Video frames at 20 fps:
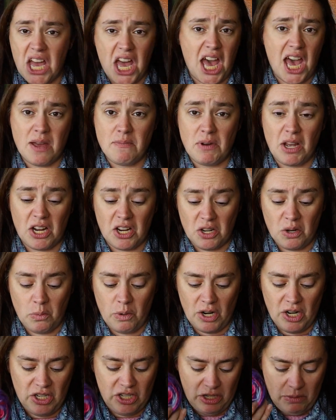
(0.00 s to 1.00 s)
I'm not going to
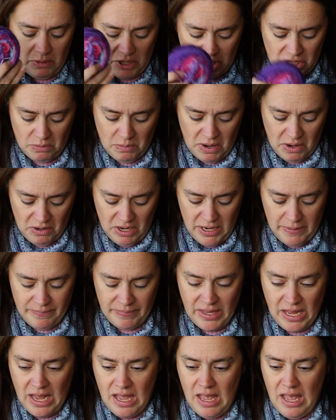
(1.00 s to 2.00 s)
worry too much about
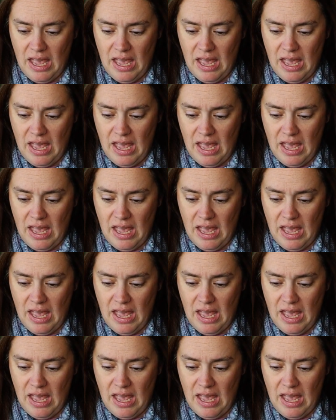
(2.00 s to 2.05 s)
it.